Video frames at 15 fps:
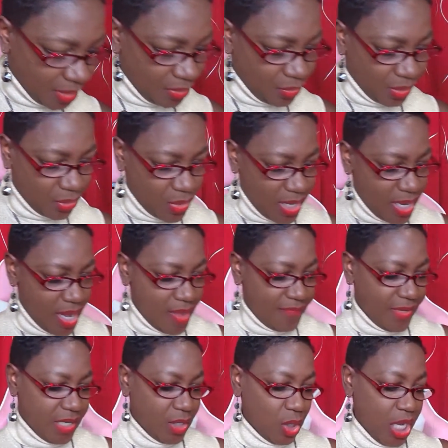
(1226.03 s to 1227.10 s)
What do I have
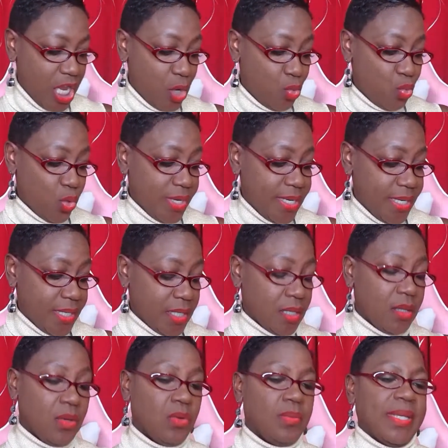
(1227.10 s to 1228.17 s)
here? Earring.
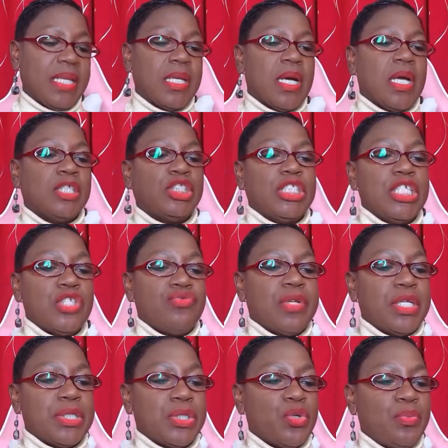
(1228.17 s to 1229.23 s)
Oh my gosh, this ring
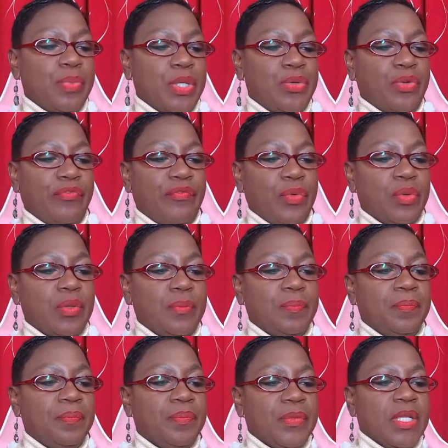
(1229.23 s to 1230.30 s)
is so beautiful.
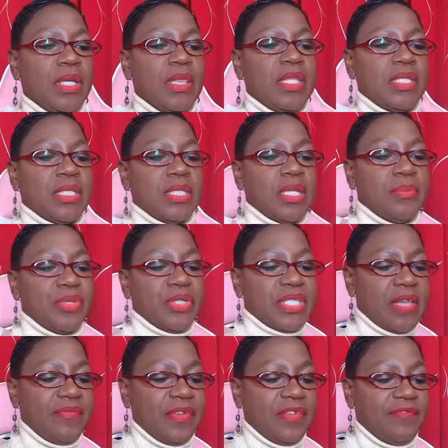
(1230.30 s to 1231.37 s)
This is number
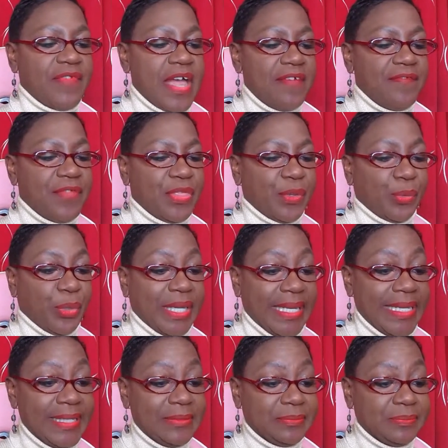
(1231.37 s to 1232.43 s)
753.
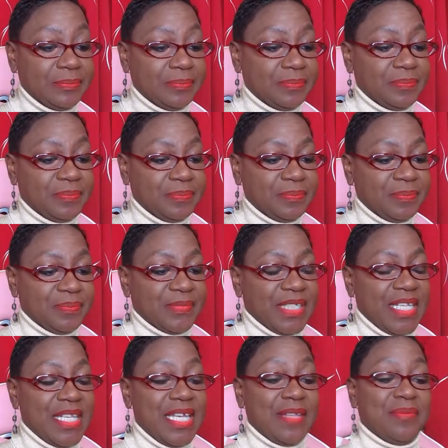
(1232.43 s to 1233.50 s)

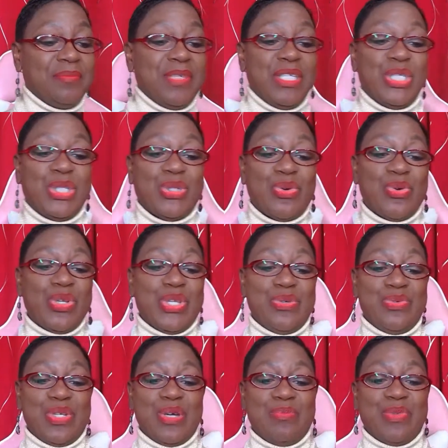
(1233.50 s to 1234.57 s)
Let me show you
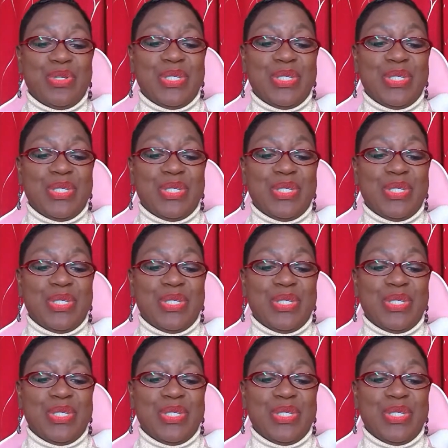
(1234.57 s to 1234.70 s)
number